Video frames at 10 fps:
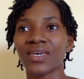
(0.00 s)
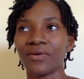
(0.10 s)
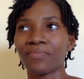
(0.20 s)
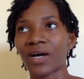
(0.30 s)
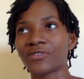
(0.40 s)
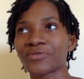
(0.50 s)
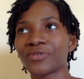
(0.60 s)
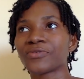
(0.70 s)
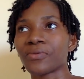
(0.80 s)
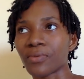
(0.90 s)
A man is
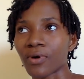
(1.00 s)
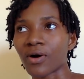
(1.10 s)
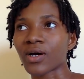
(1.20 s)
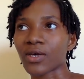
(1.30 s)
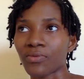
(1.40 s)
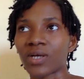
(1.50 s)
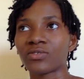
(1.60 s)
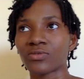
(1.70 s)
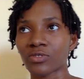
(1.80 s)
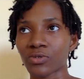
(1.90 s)
going to work, a woman
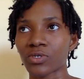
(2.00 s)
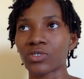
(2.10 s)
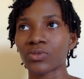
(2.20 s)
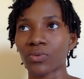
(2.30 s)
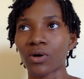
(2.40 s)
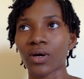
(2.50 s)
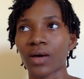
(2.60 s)
is also going to work.